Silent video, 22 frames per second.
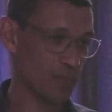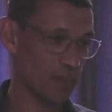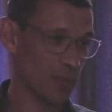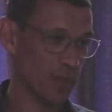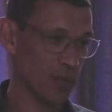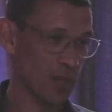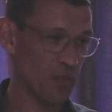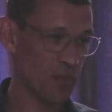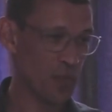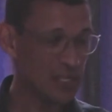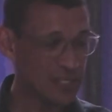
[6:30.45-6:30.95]

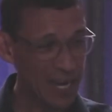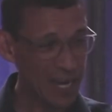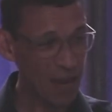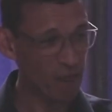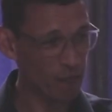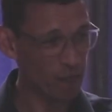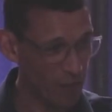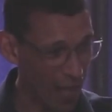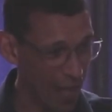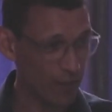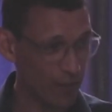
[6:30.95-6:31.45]
things that are
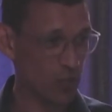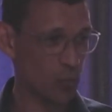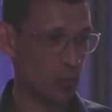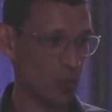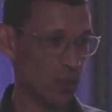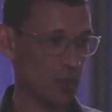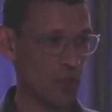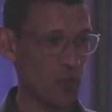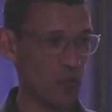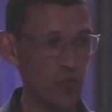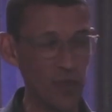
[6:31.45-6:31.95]
valuable, the
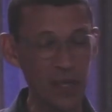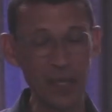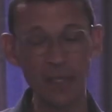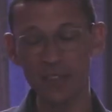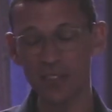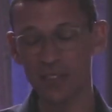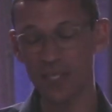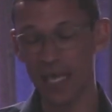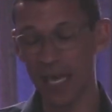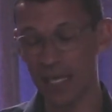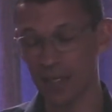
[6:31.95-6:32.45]
things
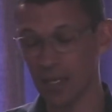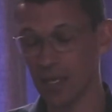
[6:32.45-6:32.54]
that,